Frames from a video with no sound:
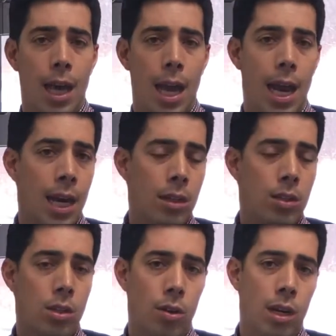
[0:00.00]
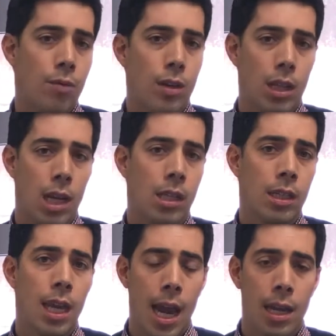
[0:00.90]
and screening for lung
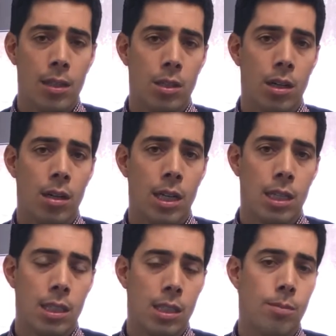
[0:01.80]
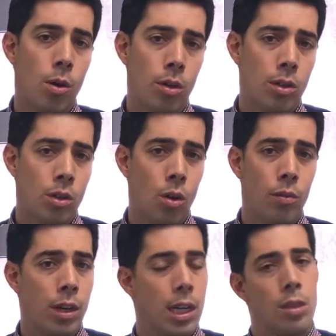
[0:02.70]
cancer in smokers
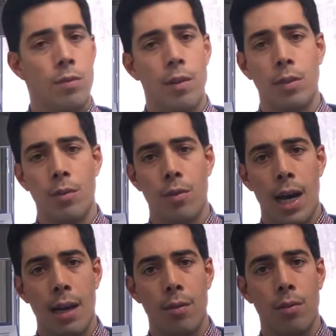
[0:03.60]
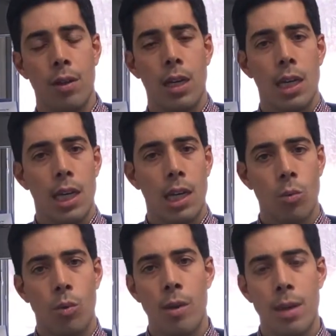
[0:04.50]
over age 55. In
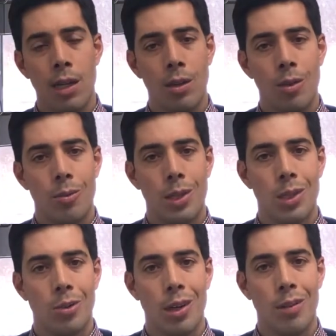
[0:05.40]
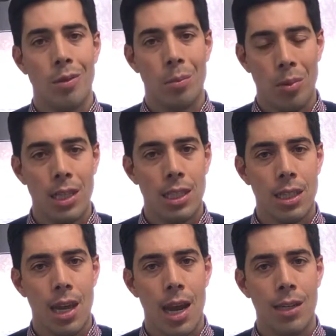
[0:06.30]
women, we screen for breast
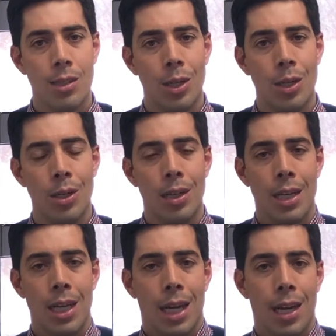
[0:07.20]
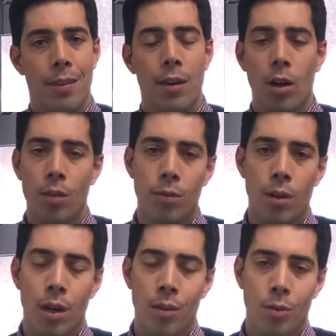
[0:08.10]
cancer. There are
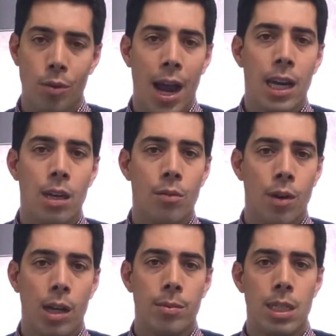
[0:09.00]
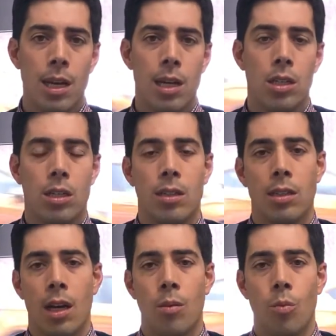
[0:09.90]
a variety of recommendations
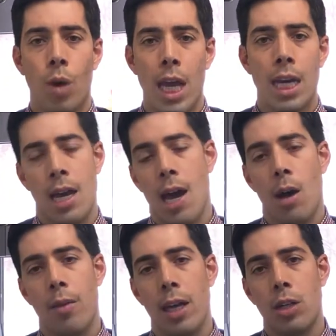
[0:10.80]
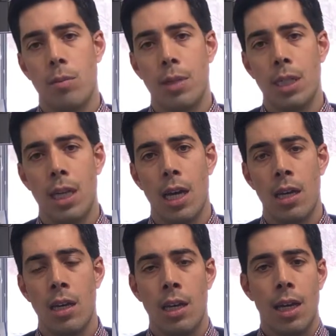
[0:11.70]
on when and how that should be
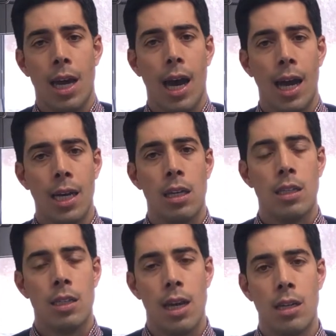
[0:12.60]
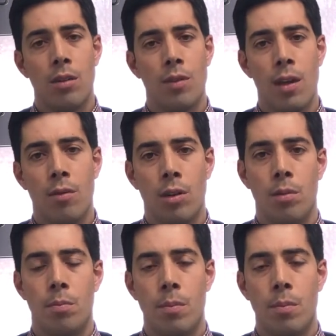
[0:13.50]
done. I tend to favor